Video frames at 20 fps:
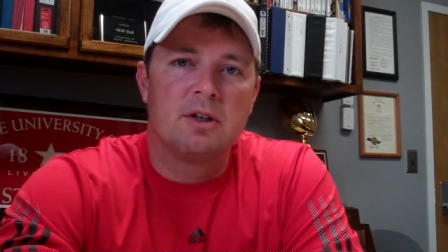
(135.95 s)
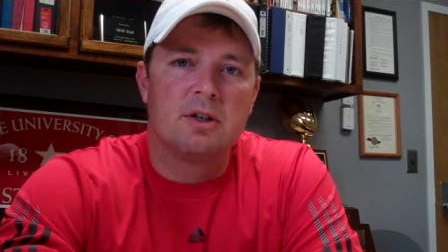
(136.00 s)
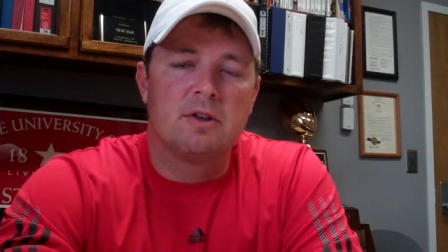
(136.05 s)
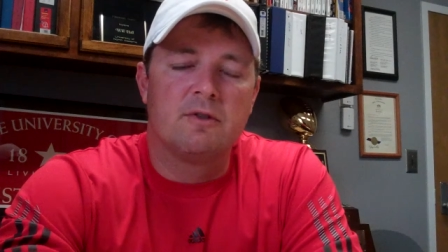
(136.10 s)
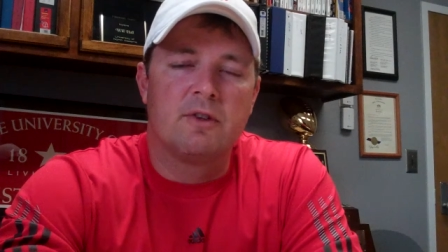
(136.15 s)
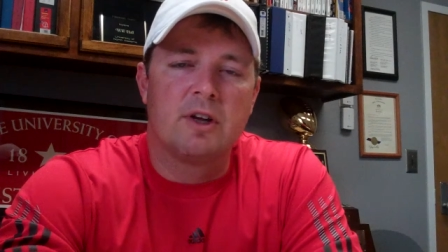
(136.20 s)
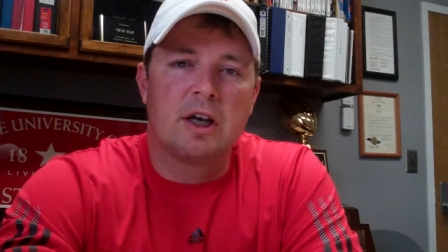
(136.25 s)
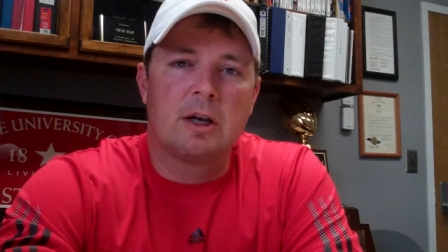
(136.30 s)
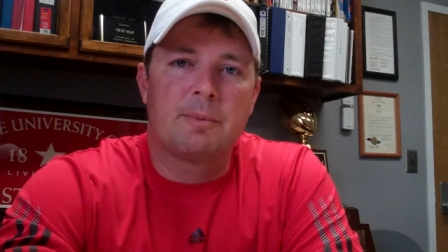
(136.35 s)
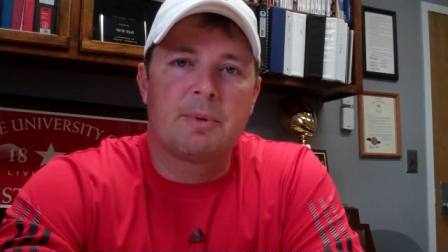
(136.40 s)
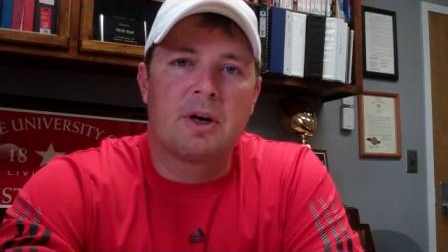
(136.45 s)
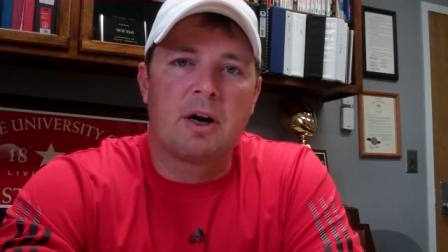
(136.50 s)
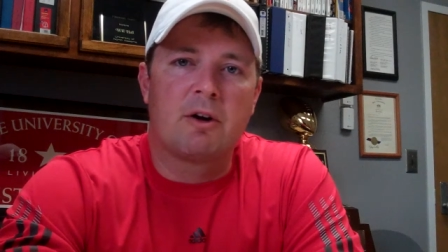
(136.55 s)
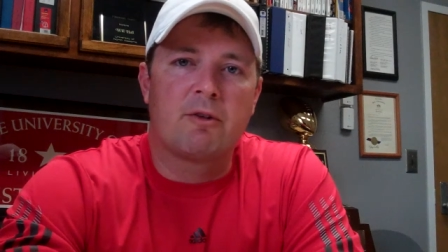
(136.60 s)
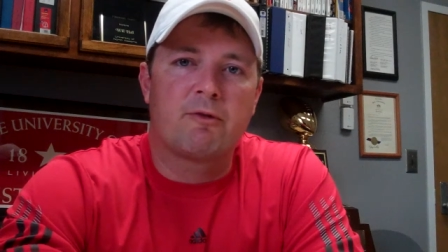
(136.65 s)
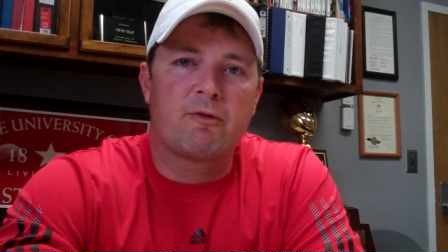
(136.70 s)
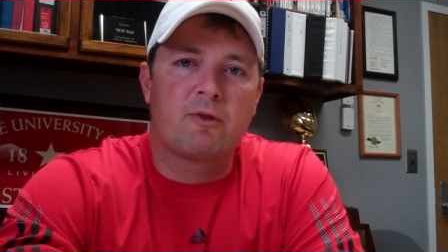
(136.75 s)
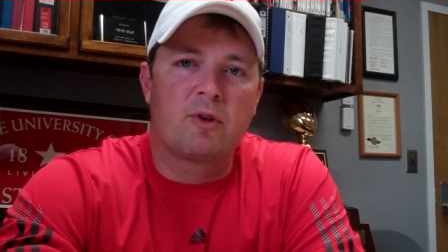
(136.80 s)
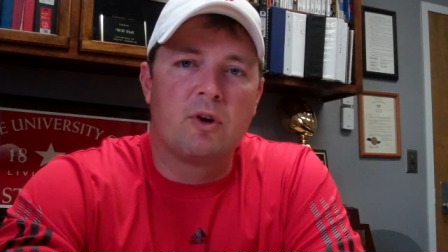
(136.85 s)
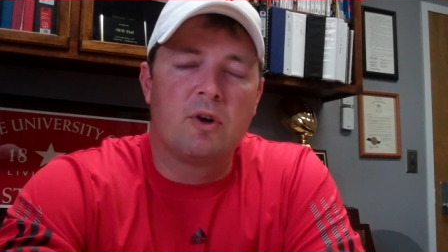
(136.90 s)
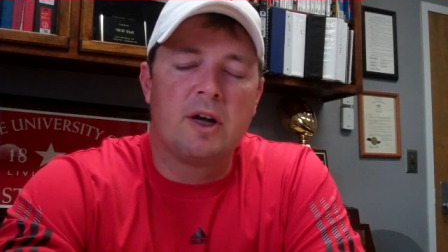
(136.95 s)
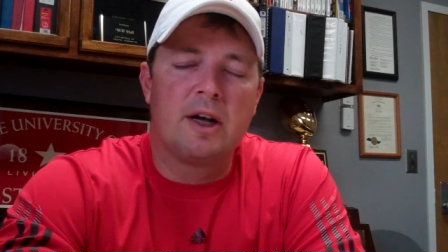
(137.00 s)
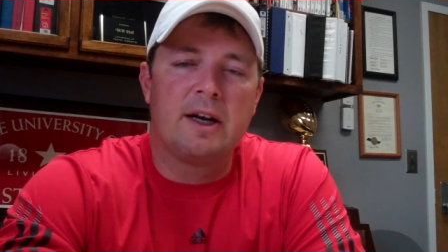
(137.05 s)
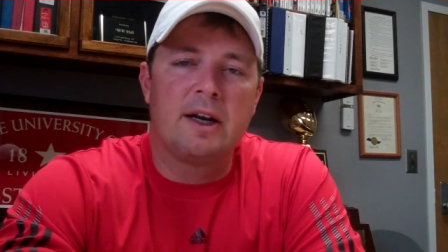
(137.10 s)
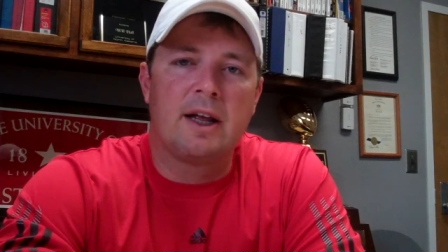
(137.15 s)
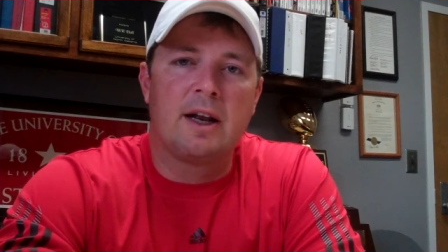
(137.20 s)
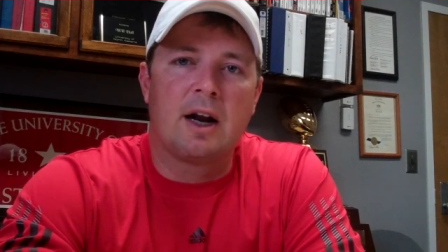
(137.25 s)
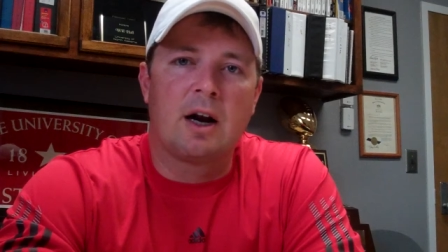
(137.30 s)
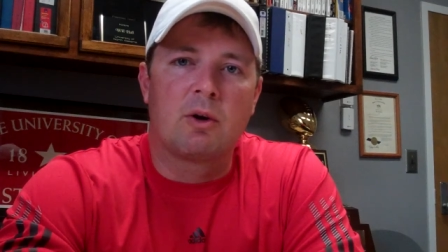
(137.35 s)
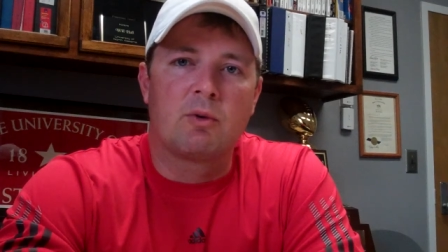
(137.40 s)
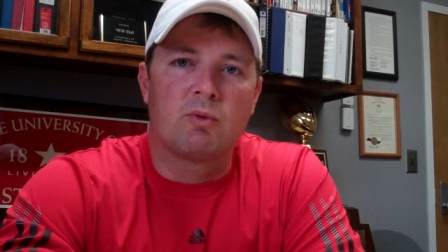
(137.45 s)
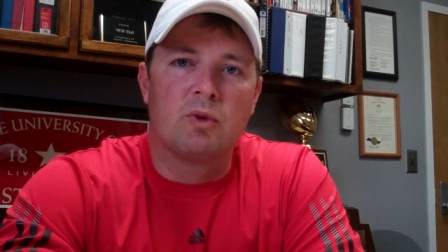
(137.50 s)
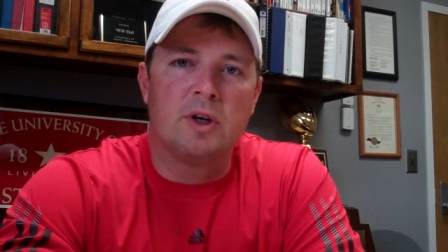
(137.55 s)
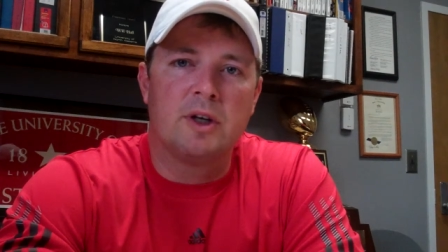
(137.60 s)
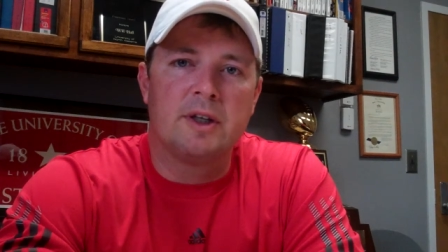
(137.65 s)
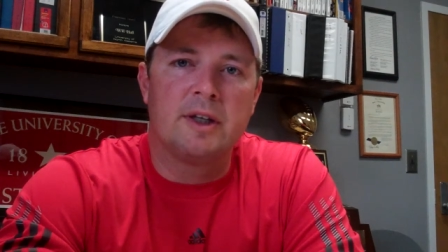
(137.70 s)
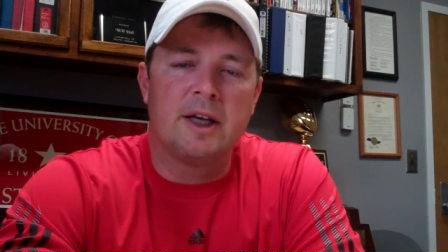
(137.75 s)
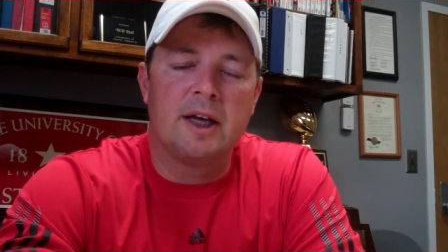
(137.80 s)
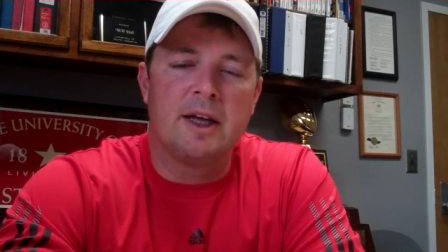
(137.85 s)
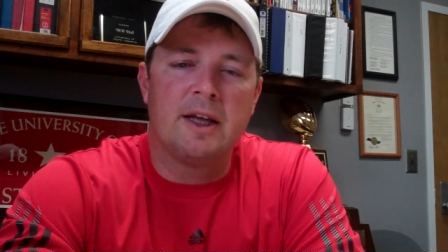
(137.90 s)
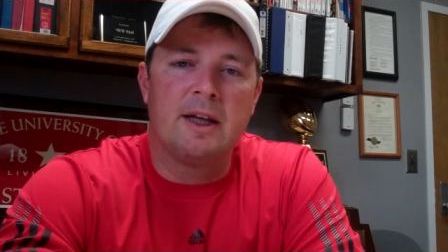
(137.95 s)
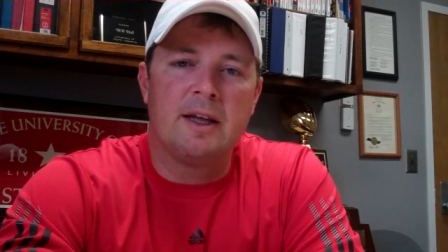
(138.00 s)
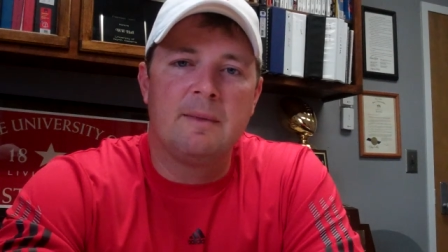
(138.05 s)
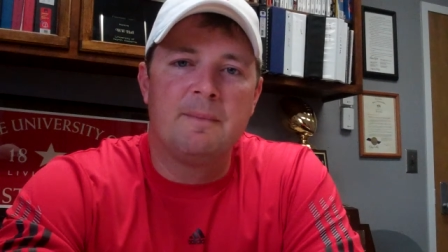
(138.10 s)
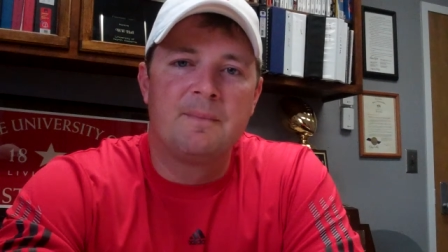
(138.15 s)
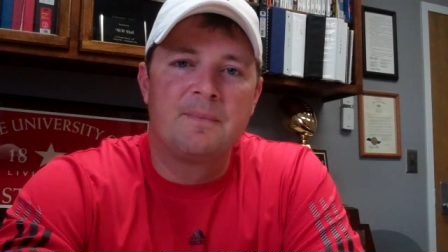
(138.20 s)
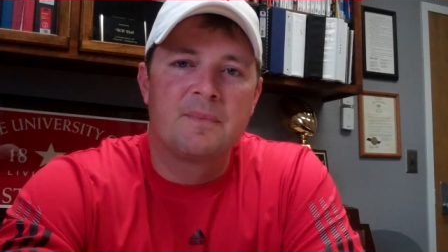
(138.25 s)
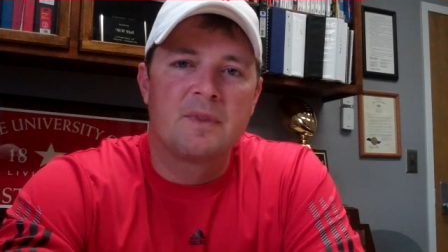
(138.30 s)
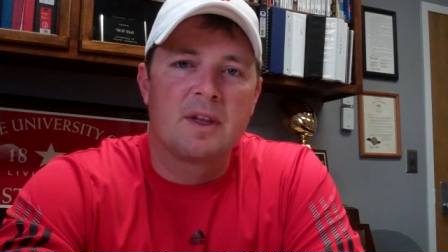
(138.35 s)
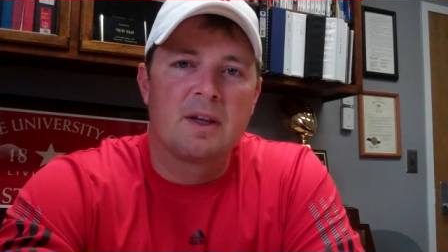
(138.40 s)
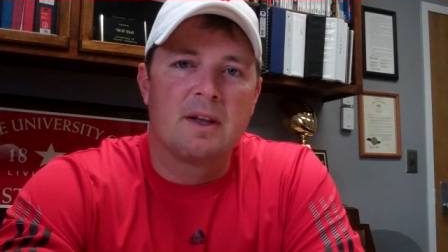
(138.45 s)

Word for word: developing our front and our run game